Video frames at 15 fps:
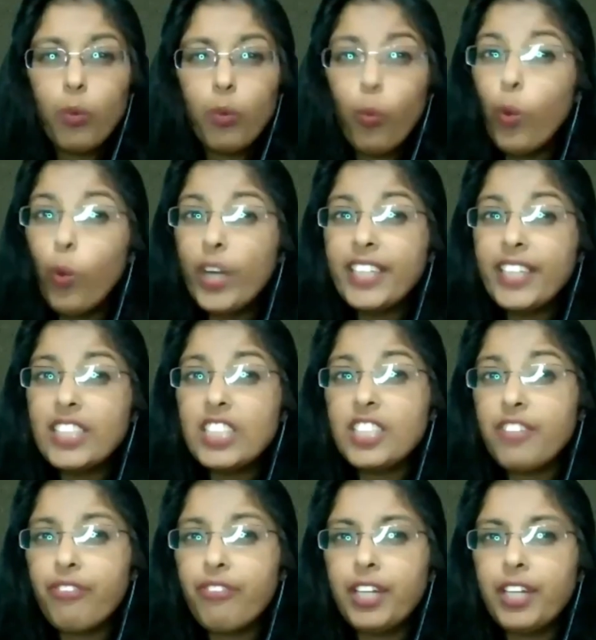What is
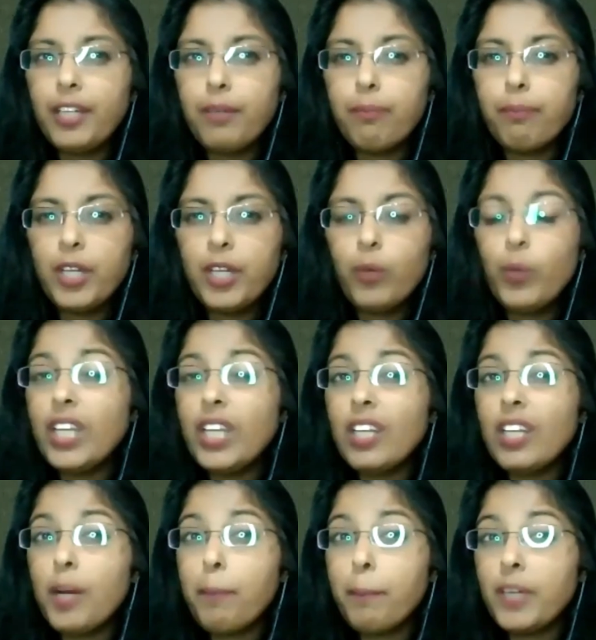different between
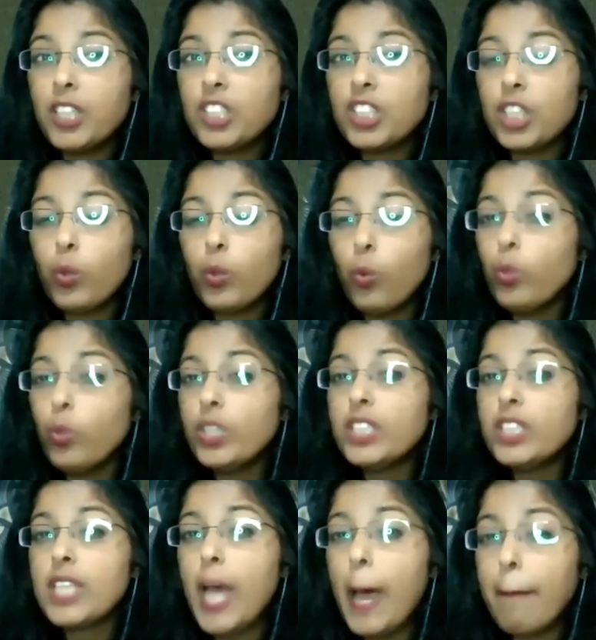a person who
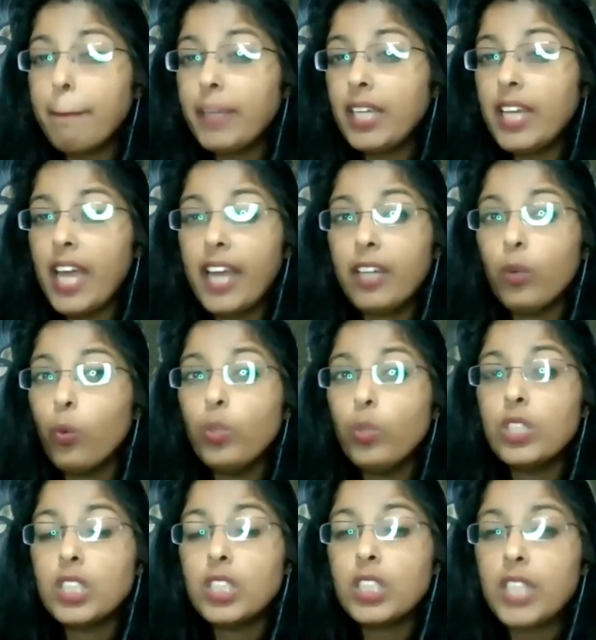is happy and who
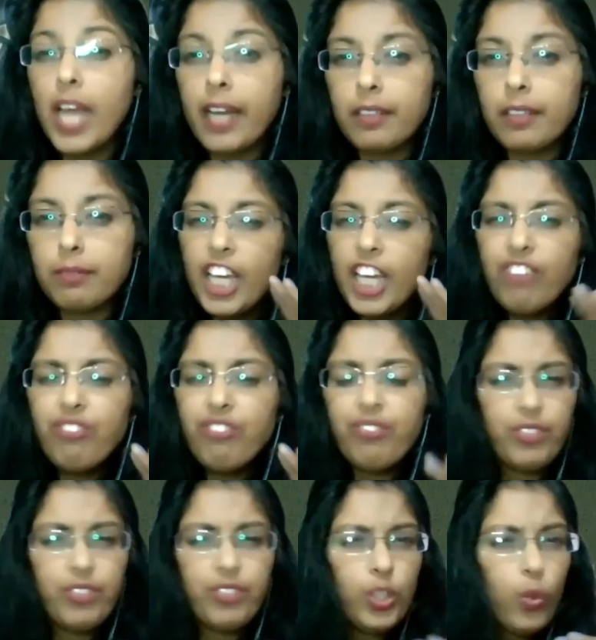is sad? If
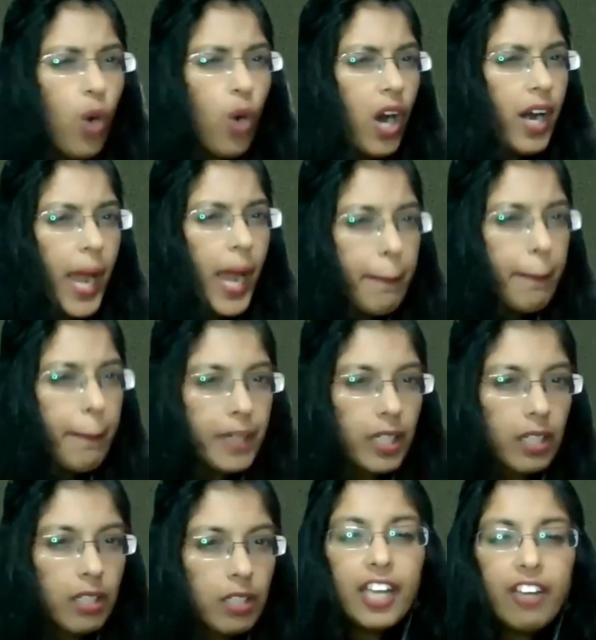you are
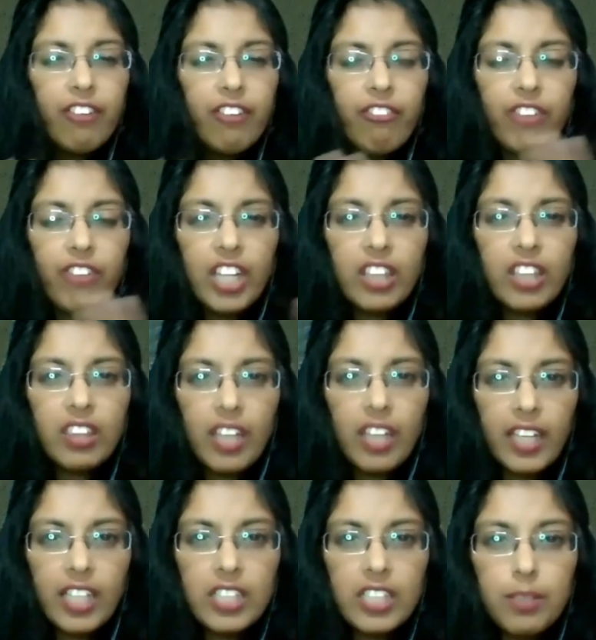happy,
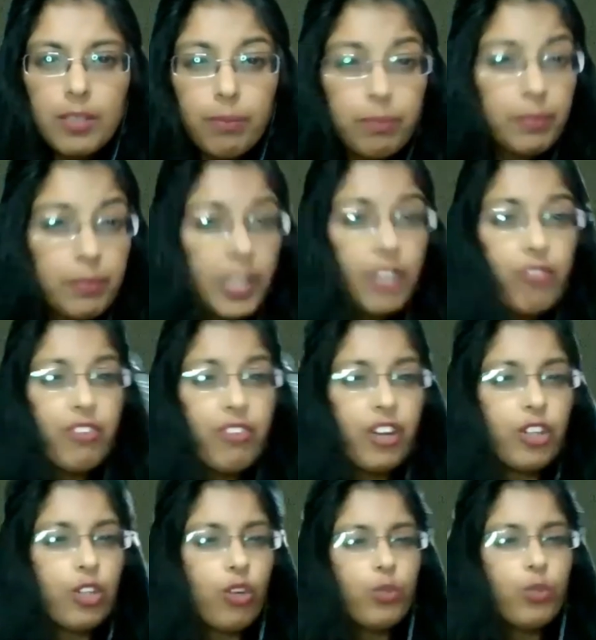everything in
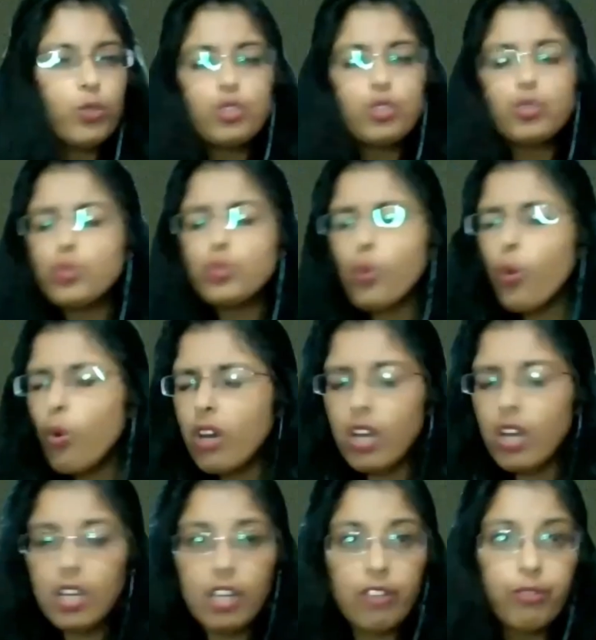front of you is so
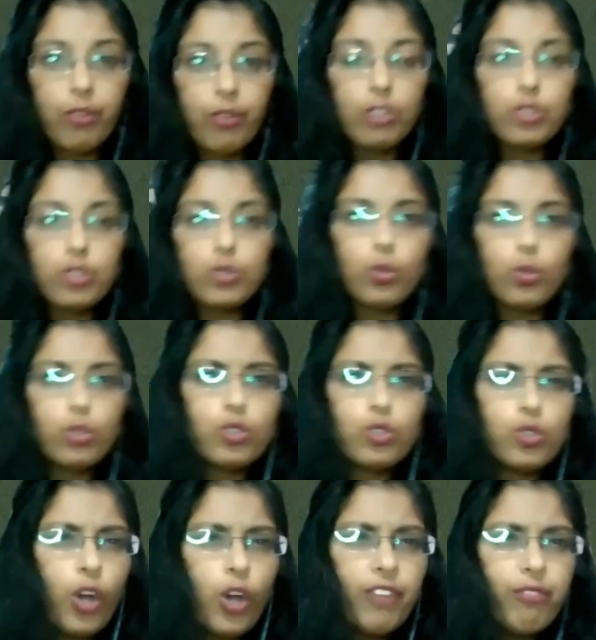colorful, so
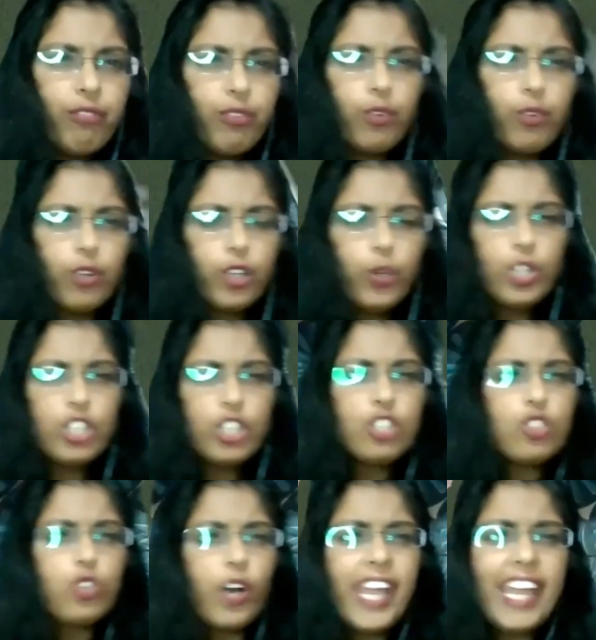joyful. You
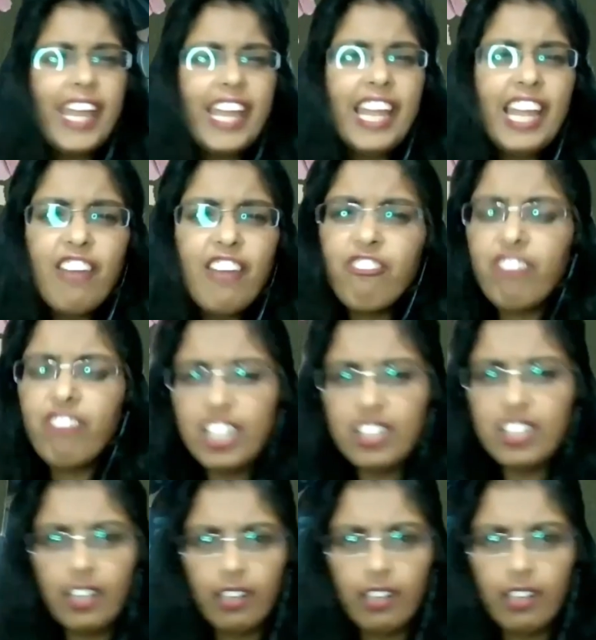enjoy
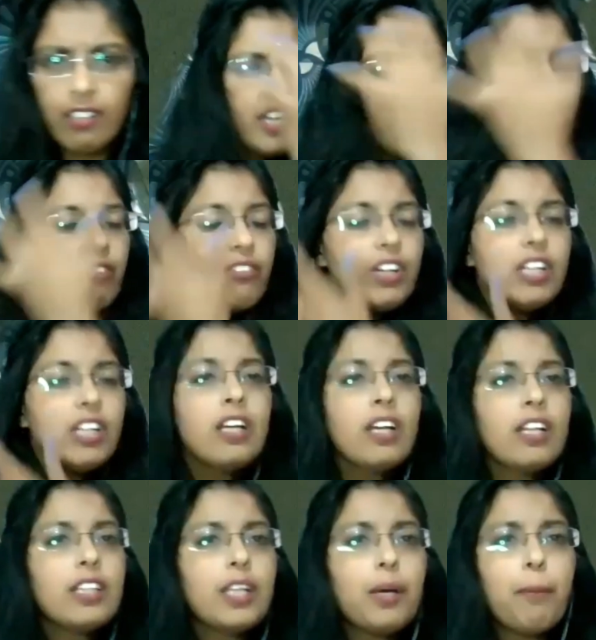everything, even
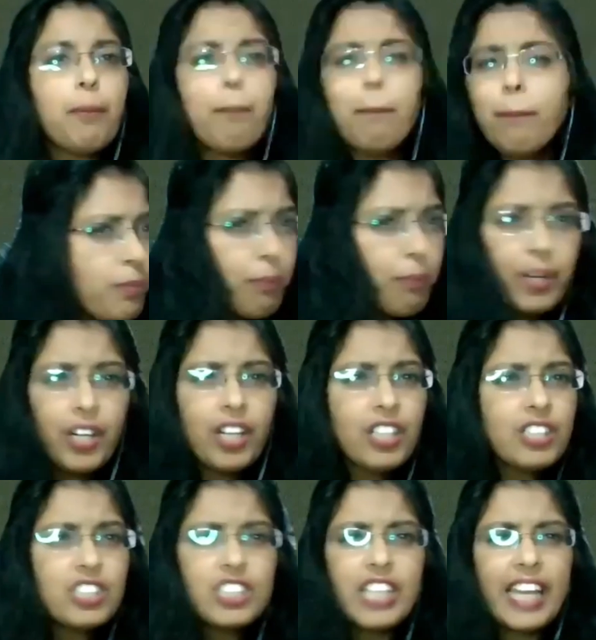the
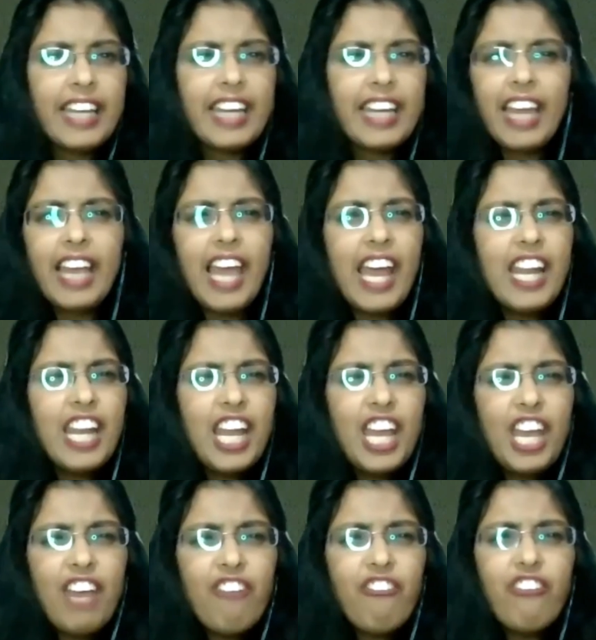birds singing and
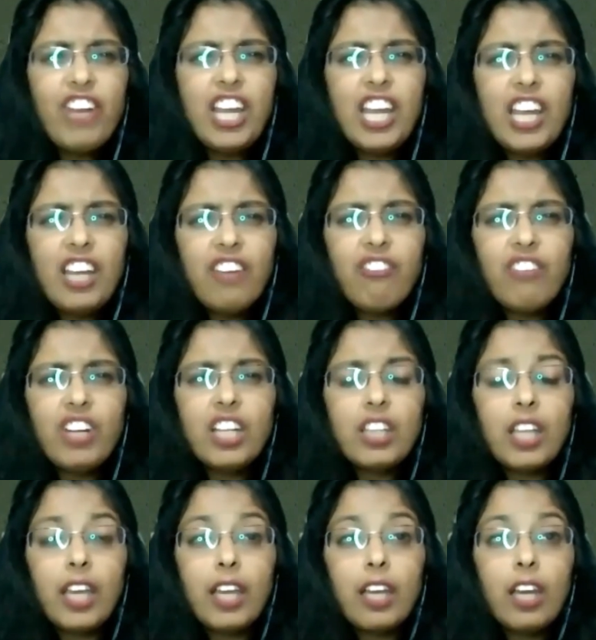
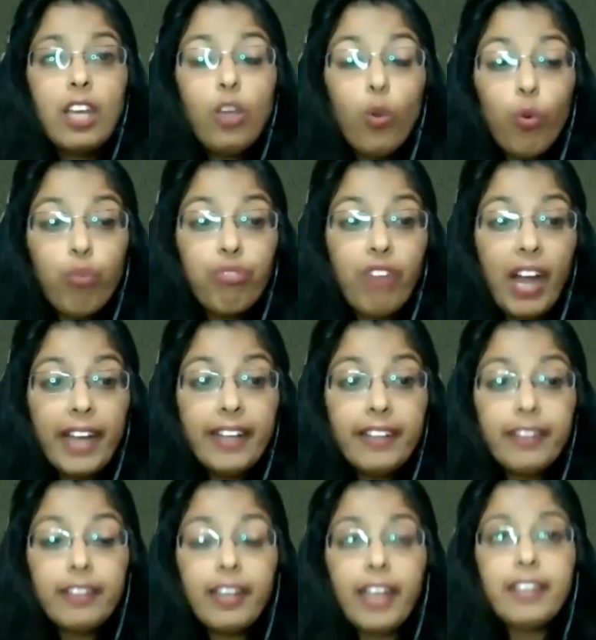everything. You
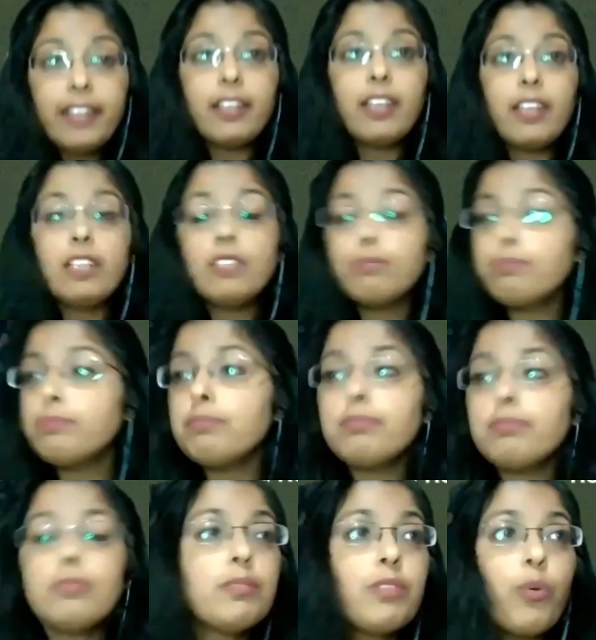find that
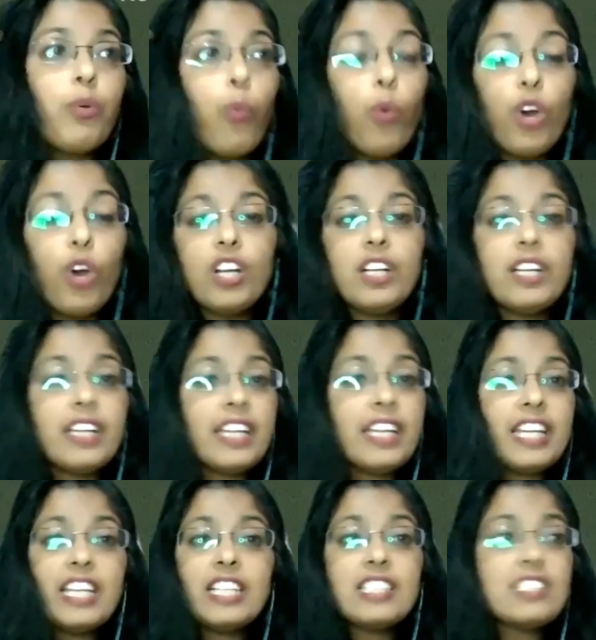the world
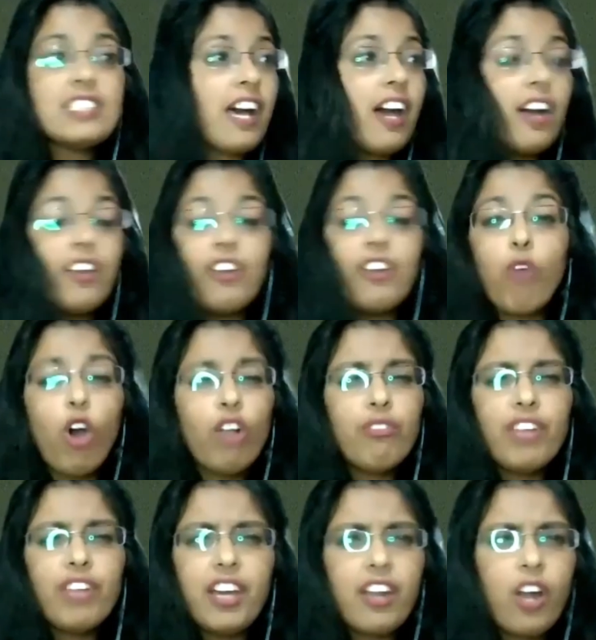is
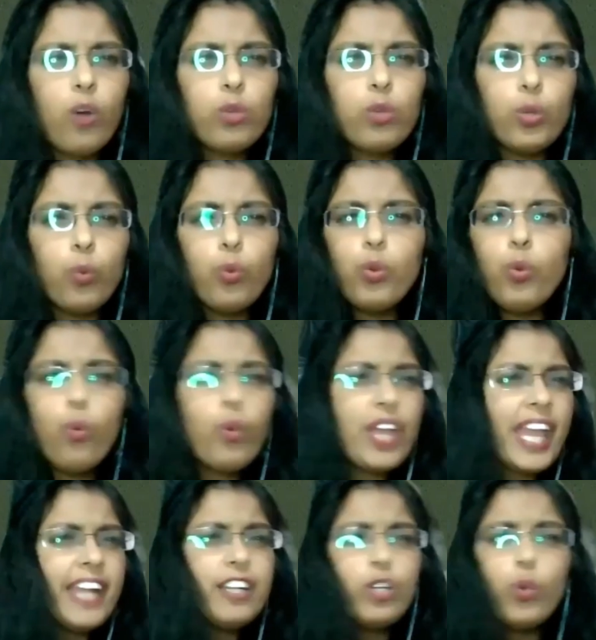revolving around you. You
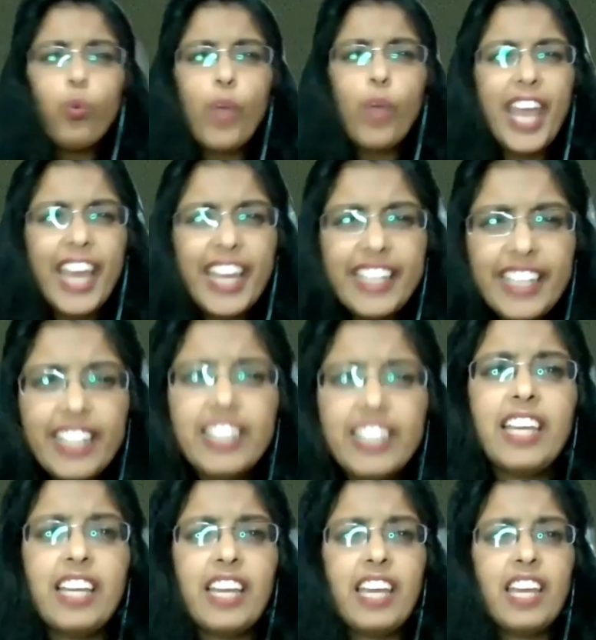can do
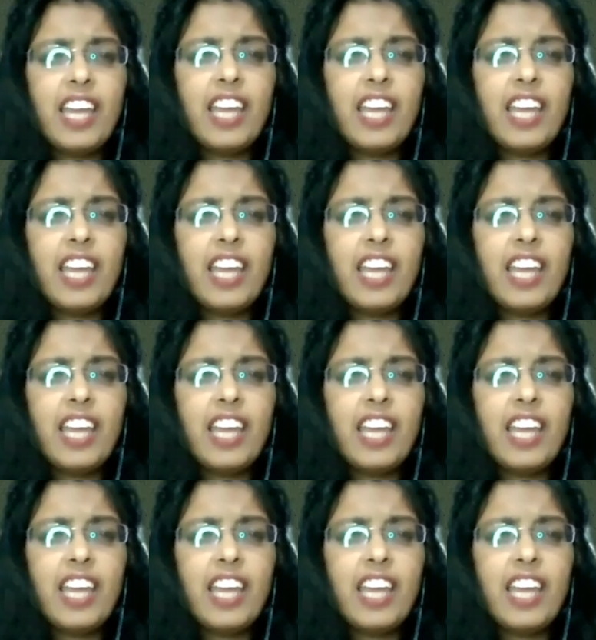anything.